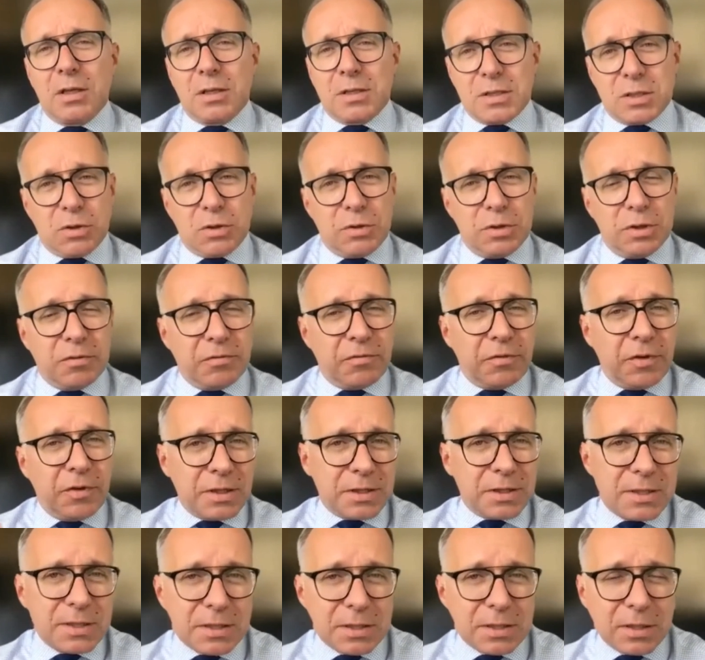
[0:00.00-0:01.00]
So in the
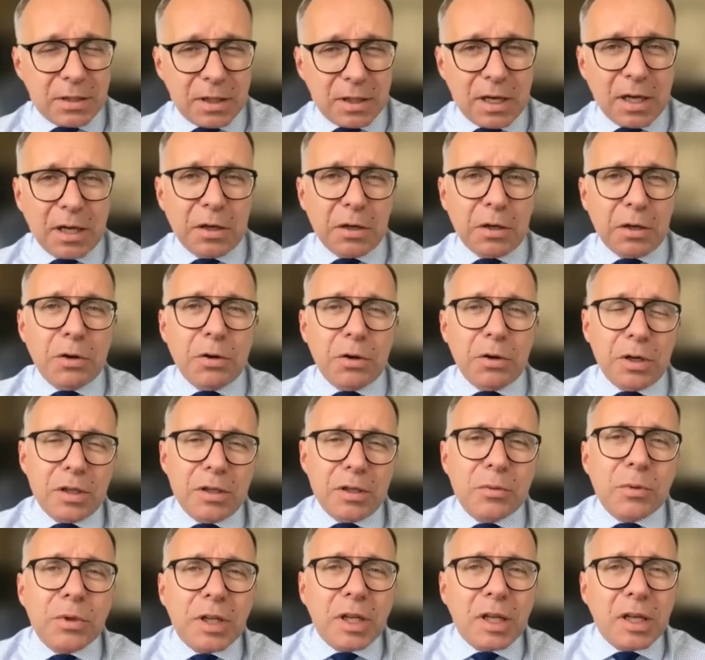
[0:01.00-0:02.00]
first
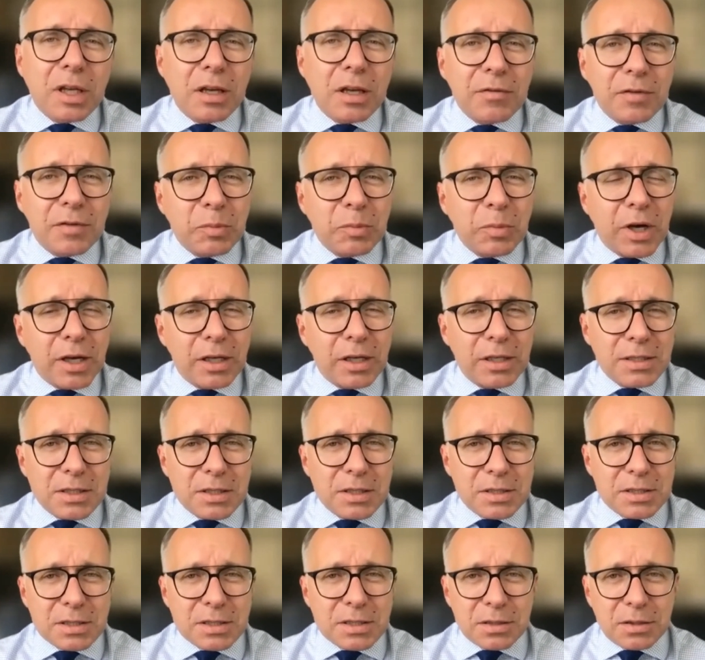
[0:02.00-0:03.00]
category, what I have in mind
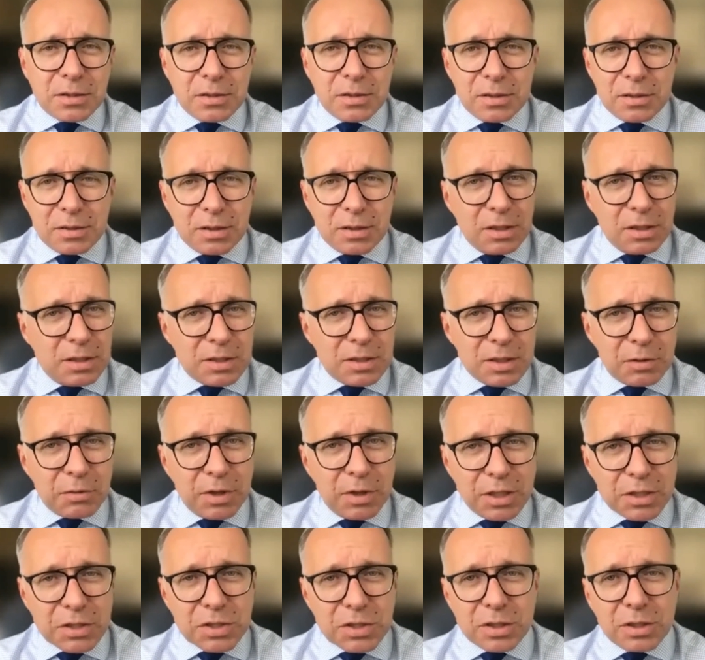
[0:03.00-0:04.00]
is the
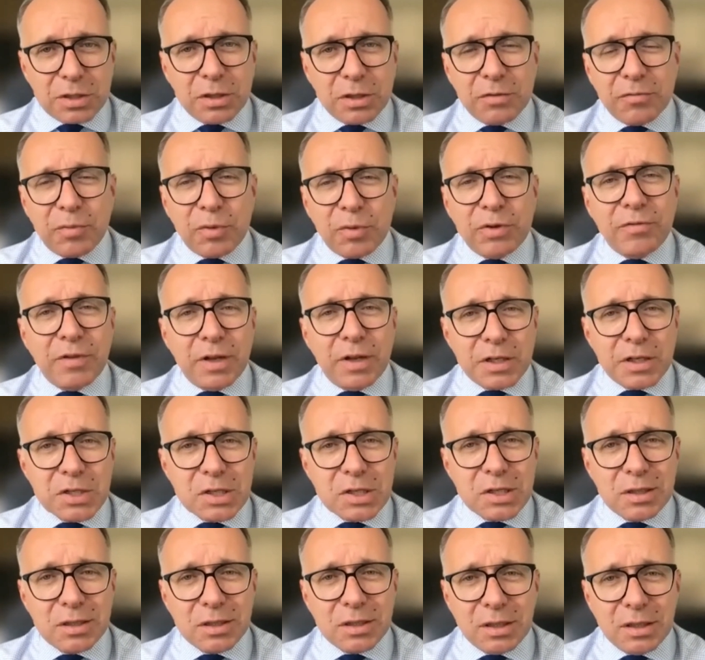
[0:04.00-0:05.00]
integration of
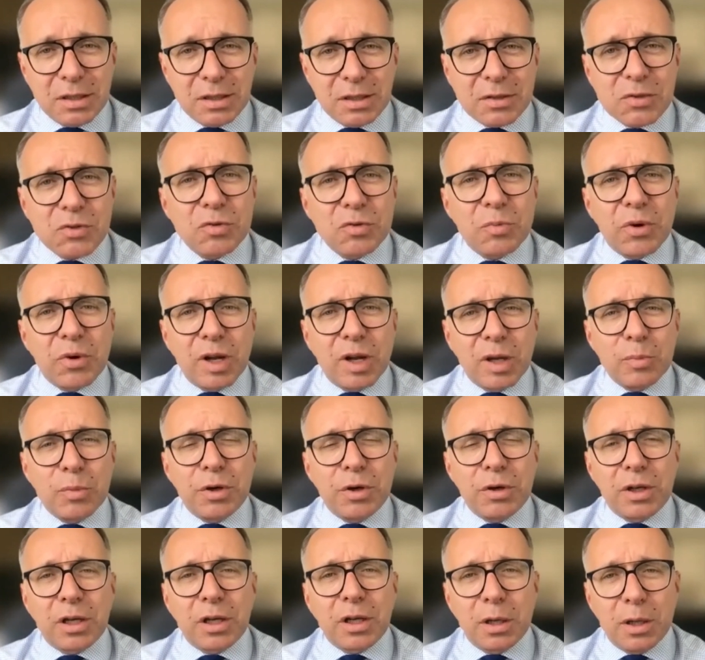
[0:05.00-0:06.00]
prevention into
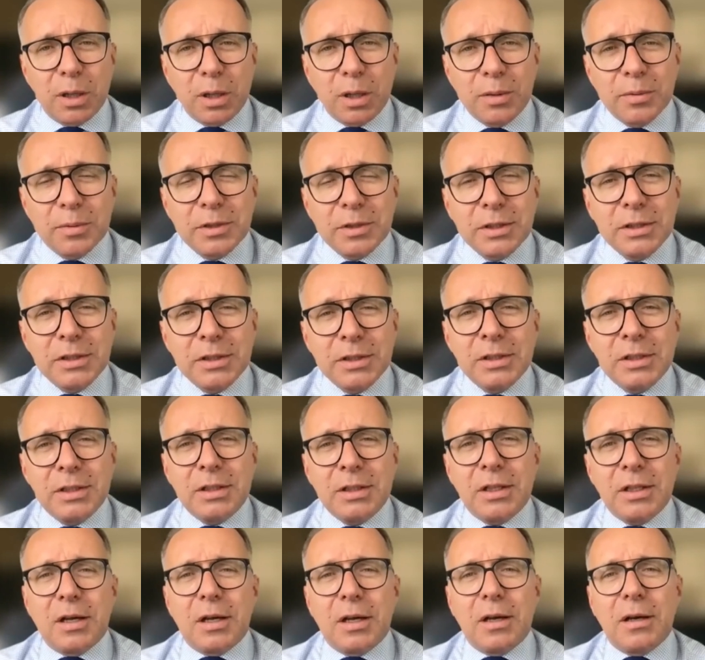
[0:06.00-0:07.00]
primary care.
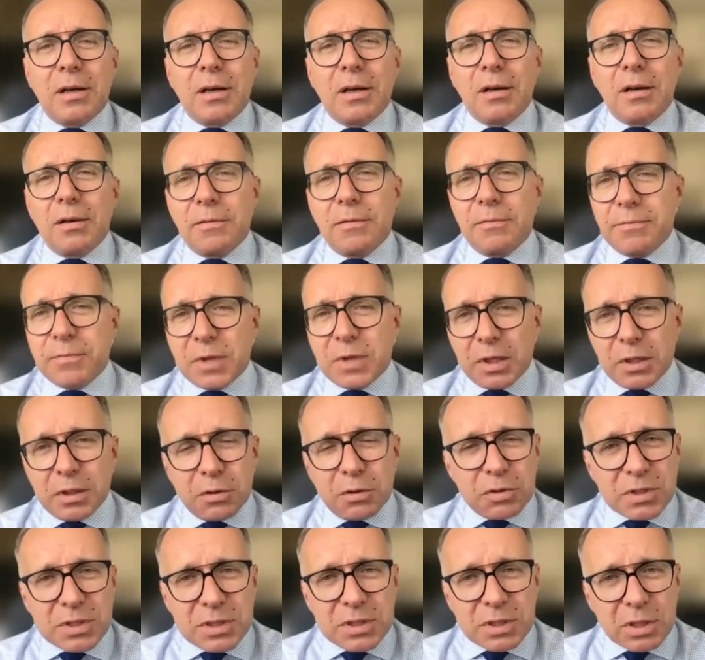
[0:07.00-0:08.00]
I think
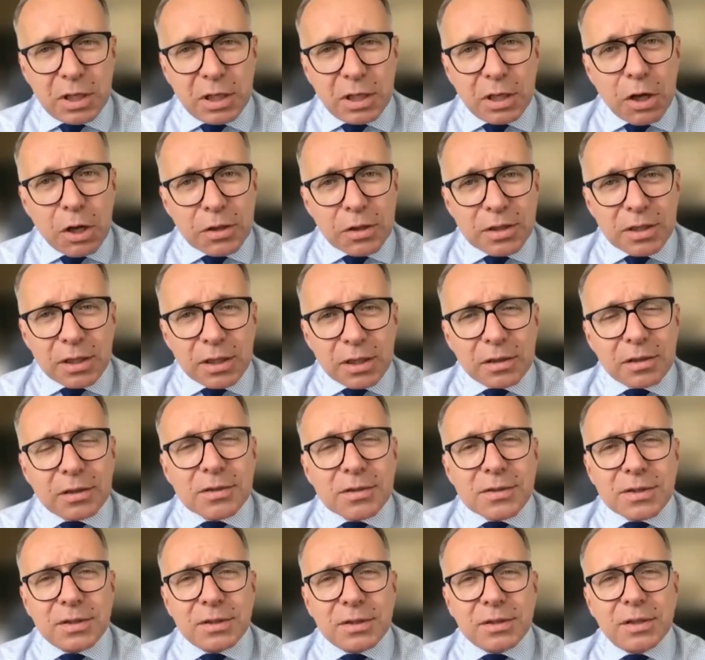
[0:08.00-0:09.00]
there is a lot
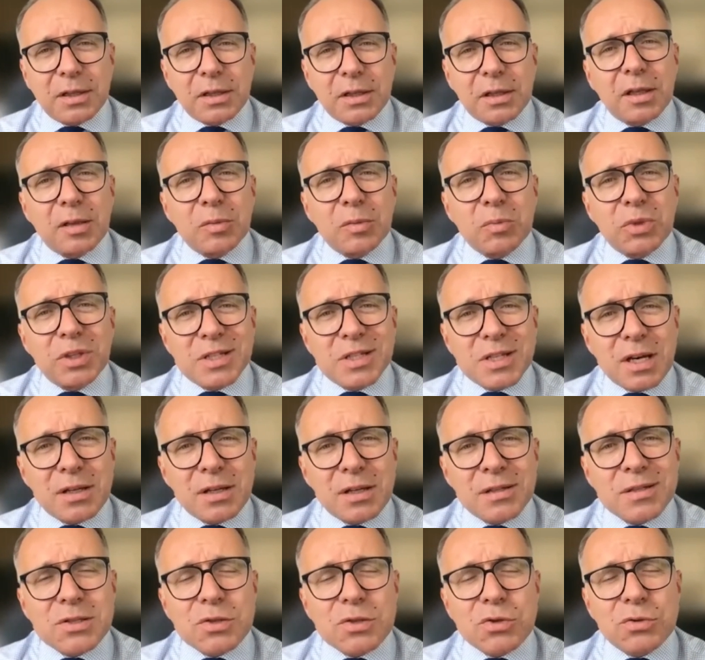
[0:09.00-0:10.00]
that can be
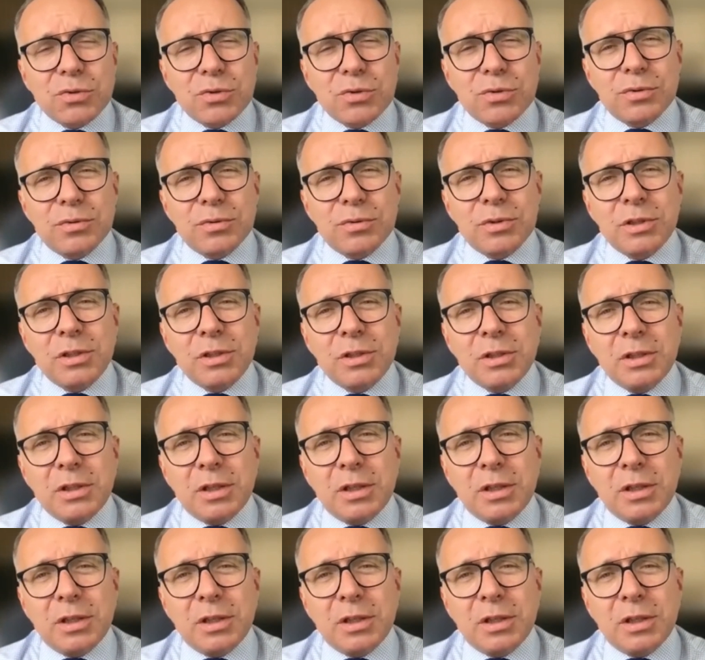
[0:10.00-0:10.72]
done to